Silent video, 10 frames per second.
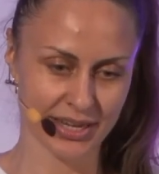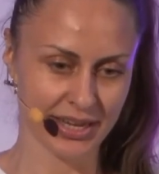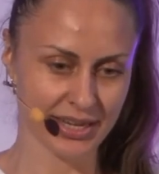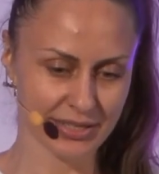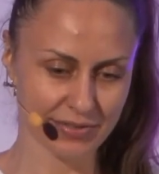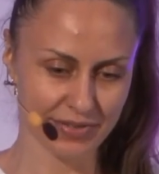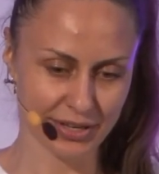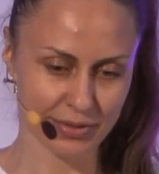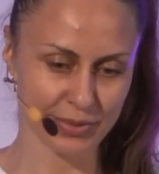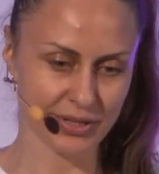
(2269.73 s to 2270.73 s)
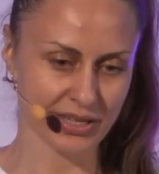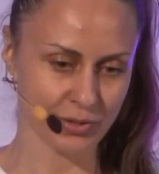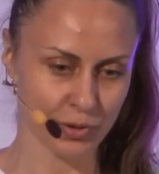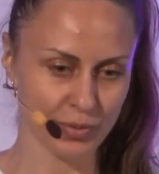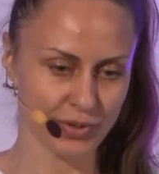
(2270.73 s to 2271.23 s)
It's available. Let's
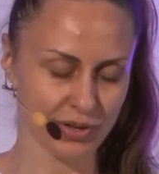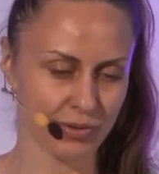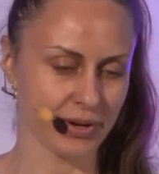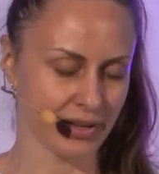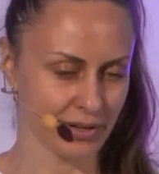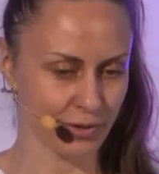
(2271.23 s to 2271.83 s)
open the URL.